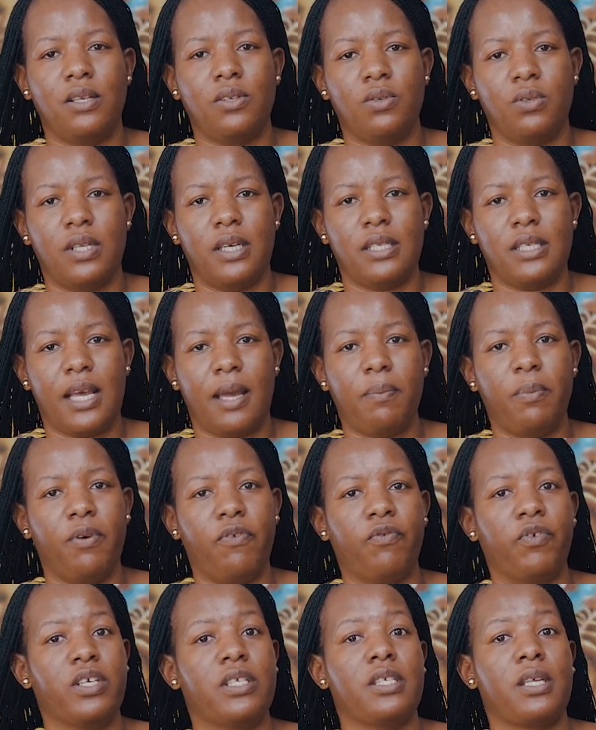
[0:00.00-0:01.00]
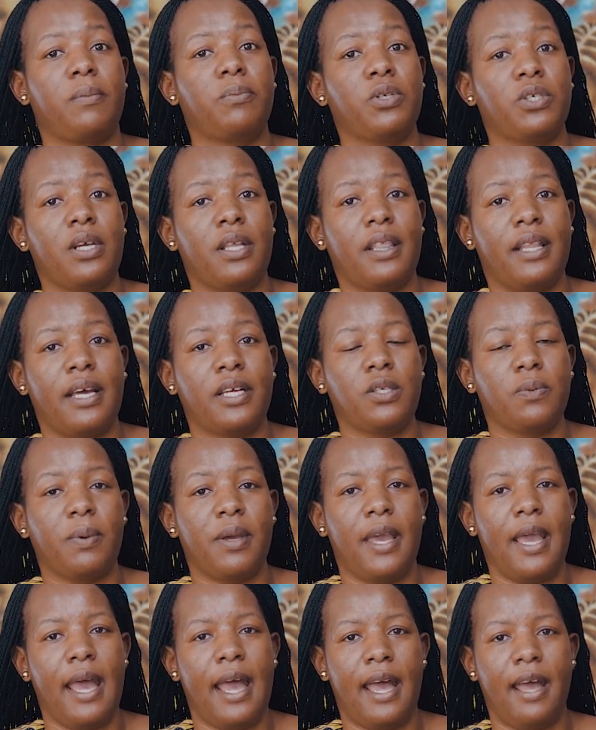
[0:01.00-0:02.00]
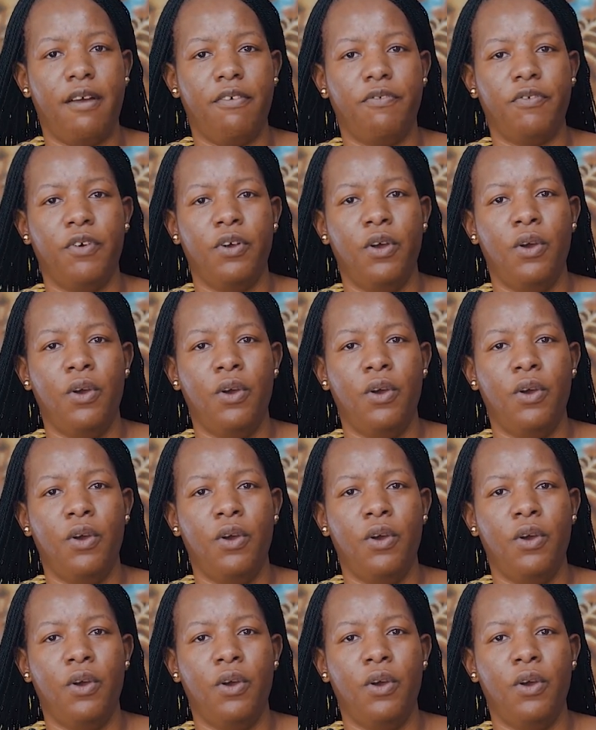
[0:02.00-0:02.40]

into the type of reception that we have?